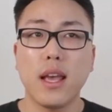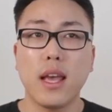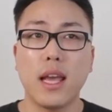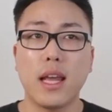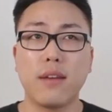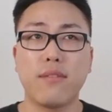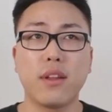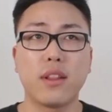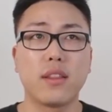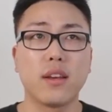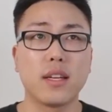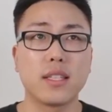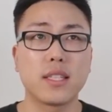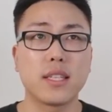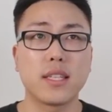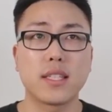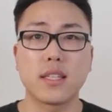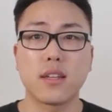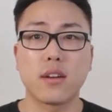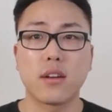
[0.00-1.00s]
And if it
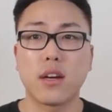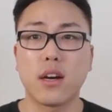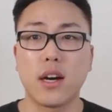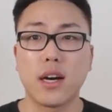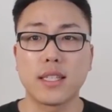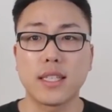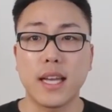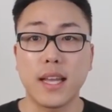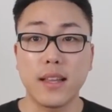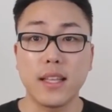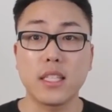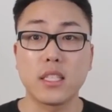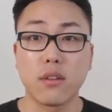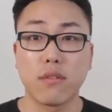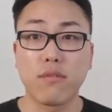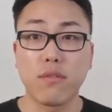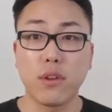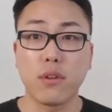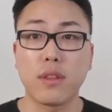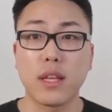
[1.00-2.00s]
doesn't, it's gonna cost at least a
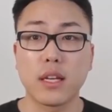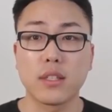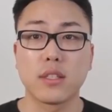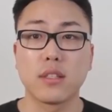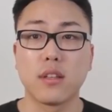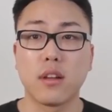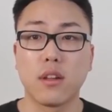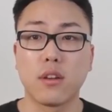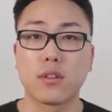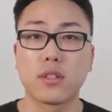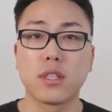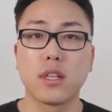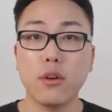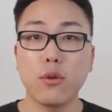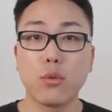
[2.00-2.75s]
few thousand dollars.